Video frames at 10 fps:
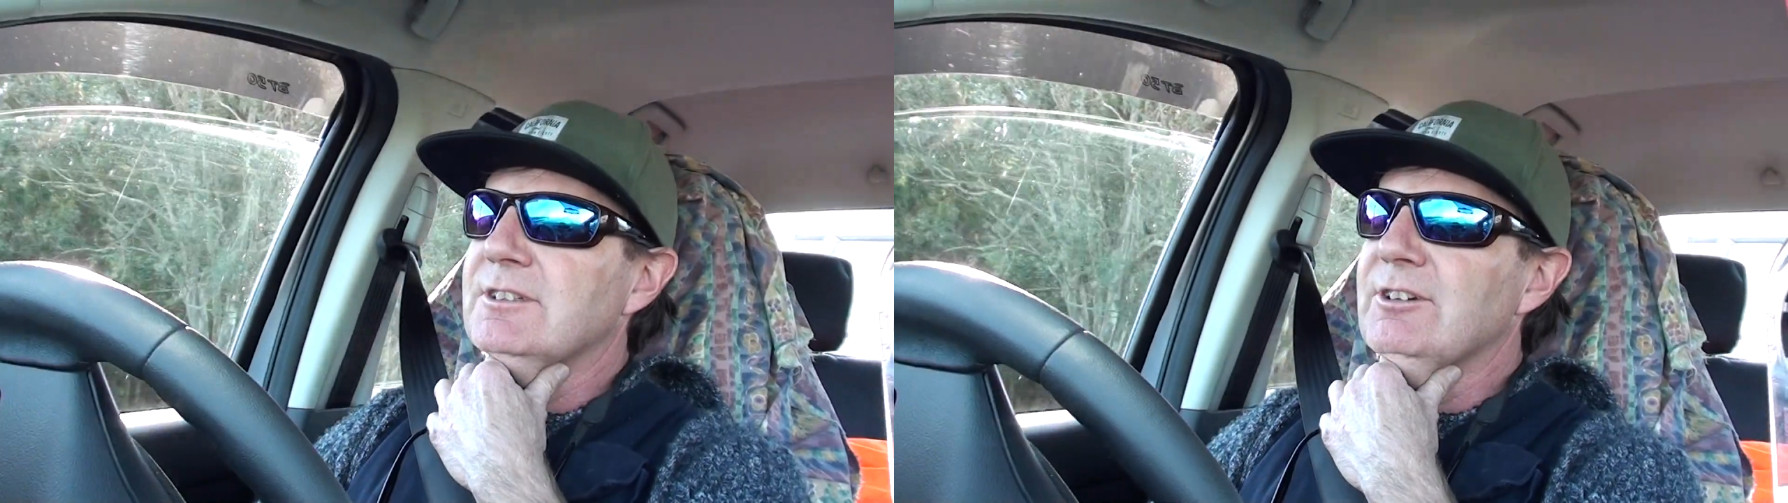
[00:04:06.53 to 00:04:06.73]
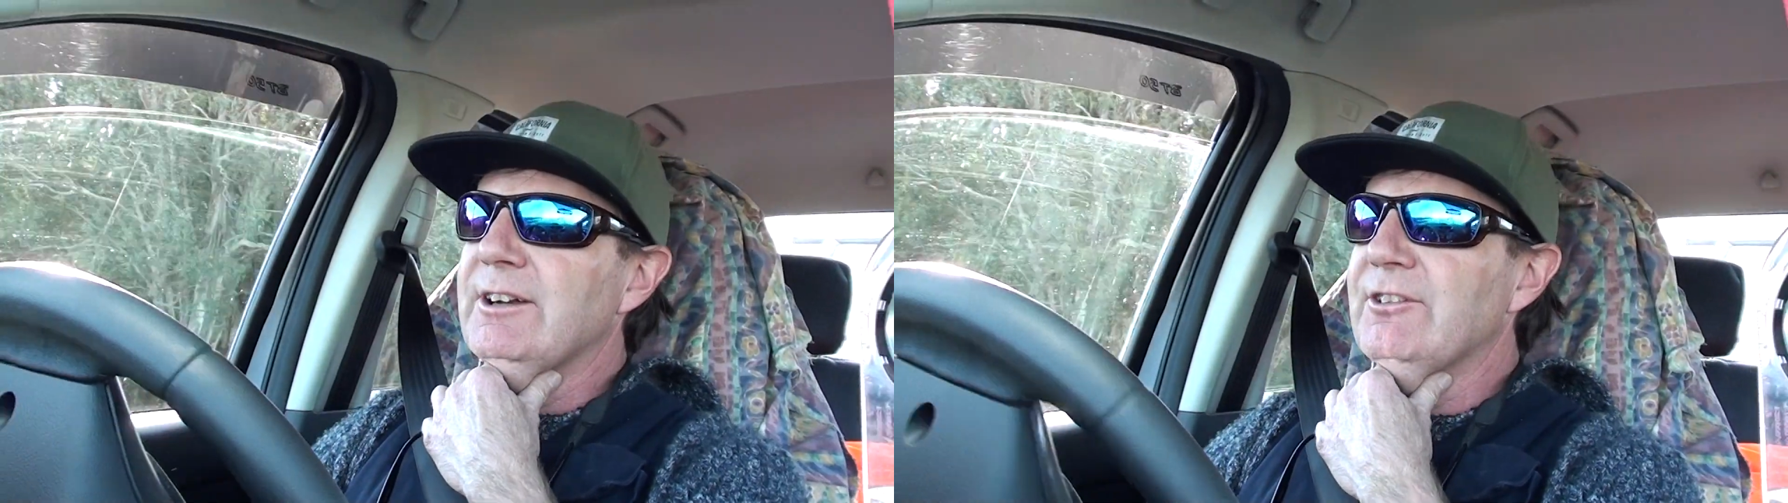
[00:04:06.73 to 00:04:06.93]

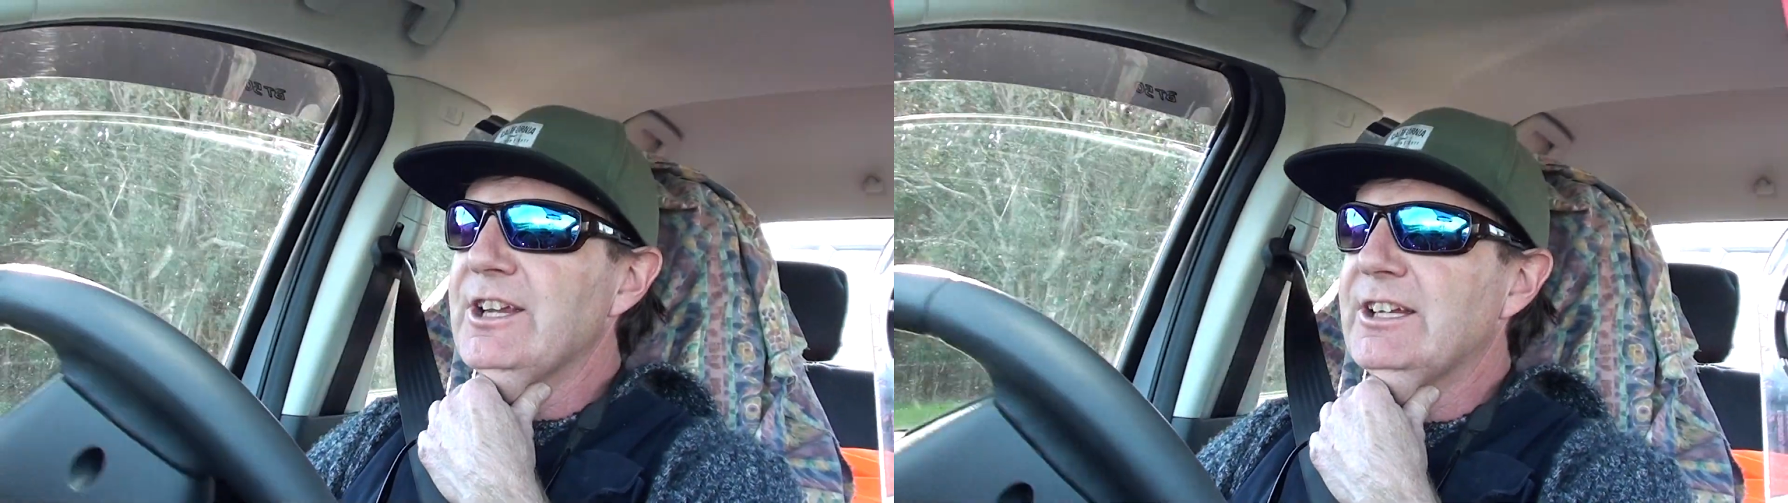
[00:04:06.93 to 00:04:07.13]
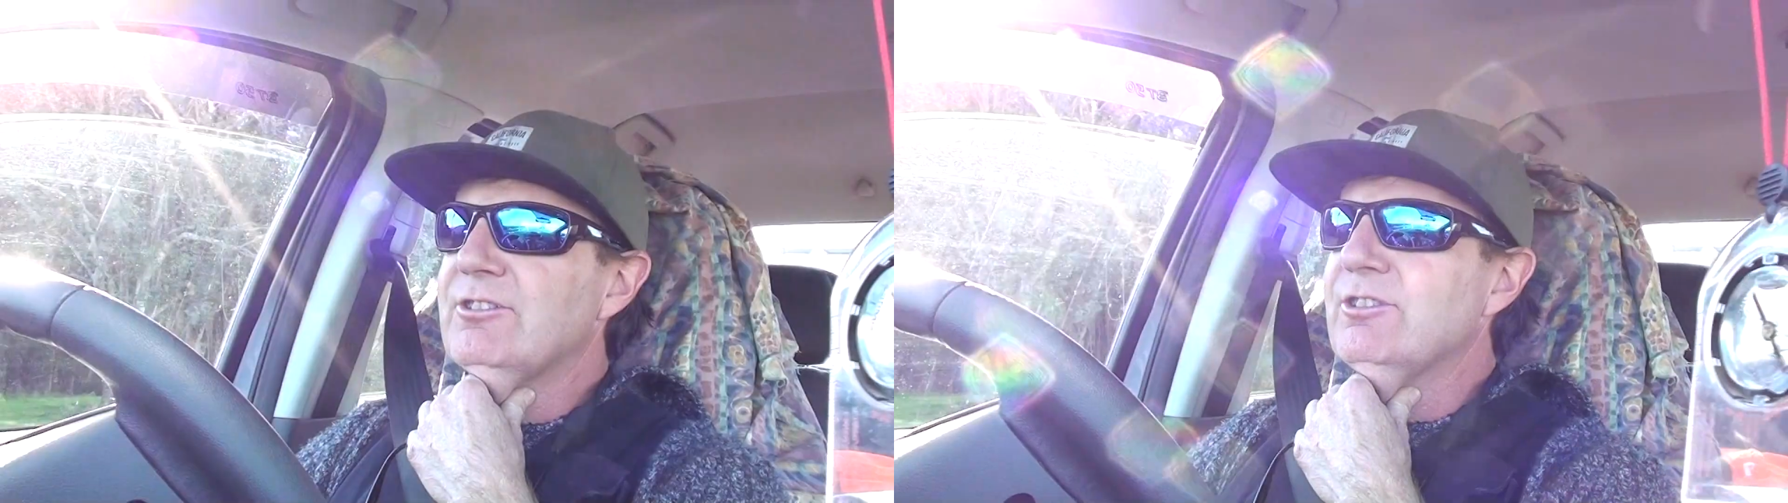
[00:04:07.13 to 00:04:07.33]
Got
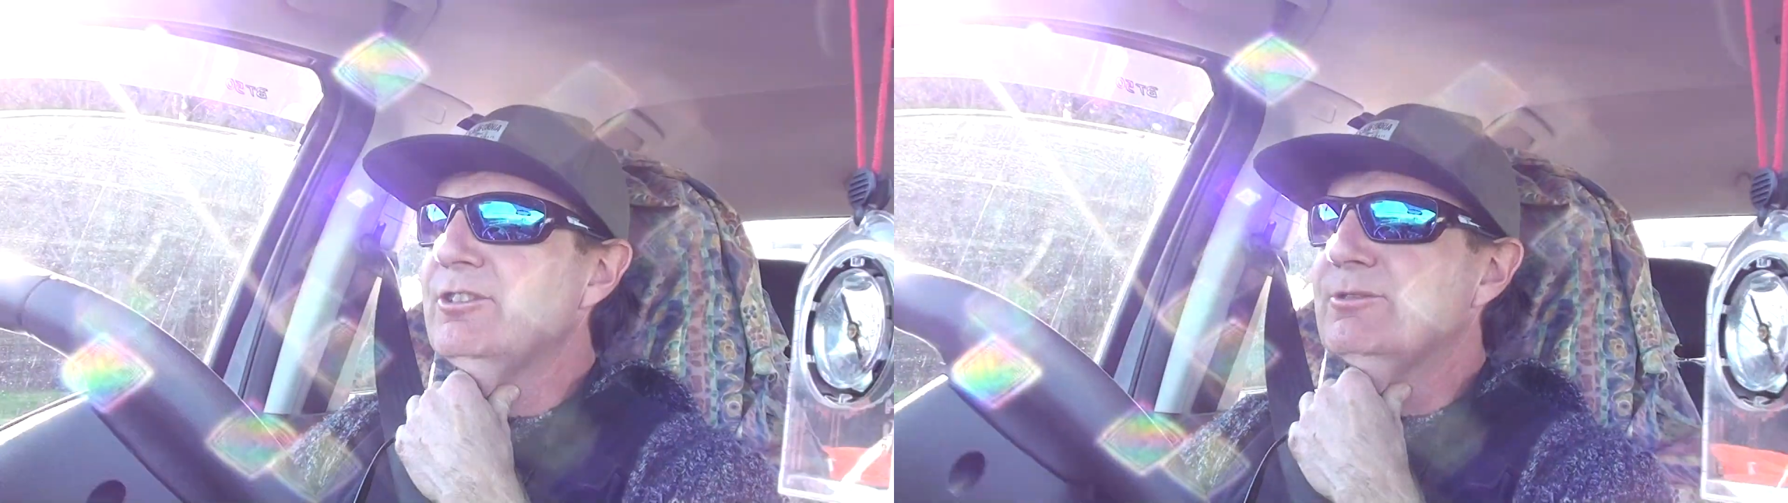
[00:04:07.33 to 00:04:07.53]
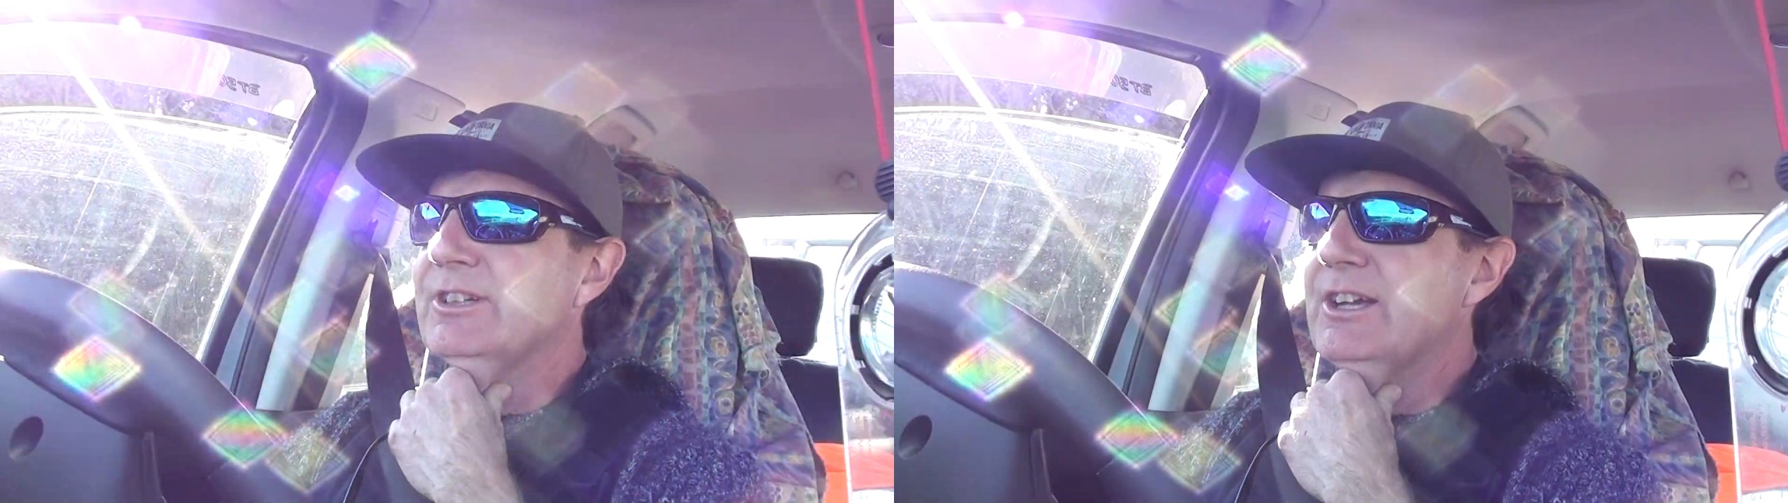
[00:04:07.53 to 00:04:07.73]
everything you
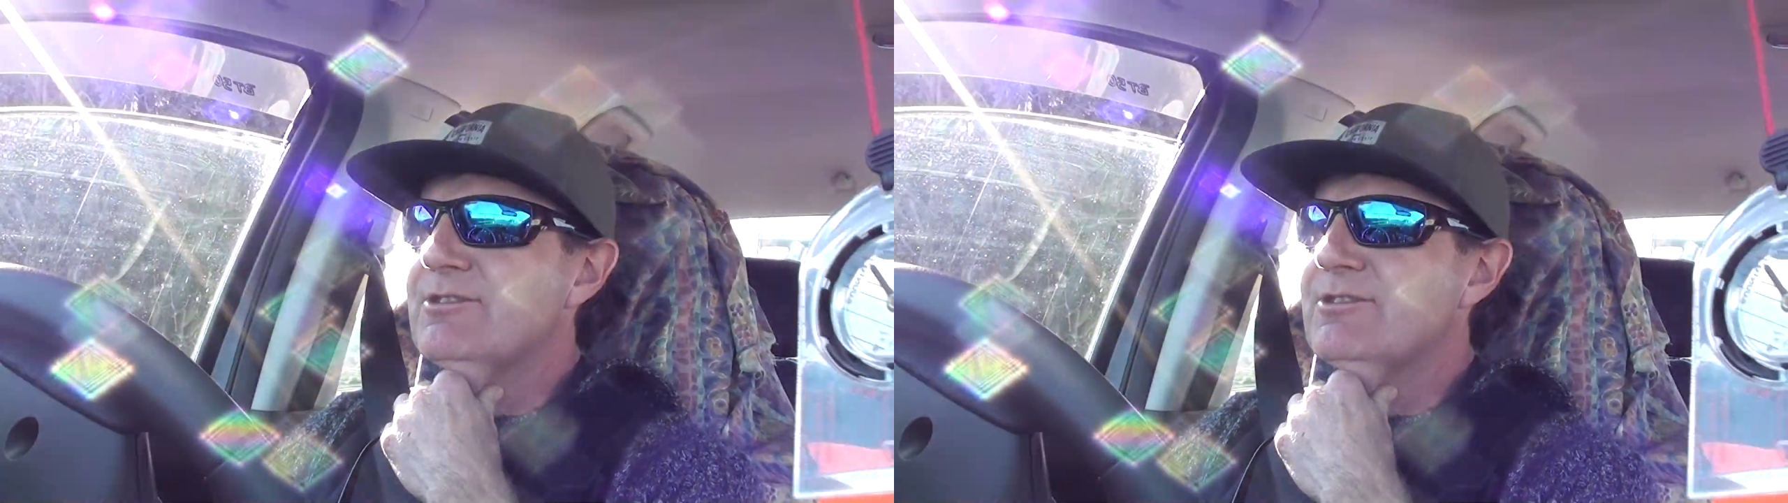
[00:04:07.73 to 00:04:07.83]
do to it.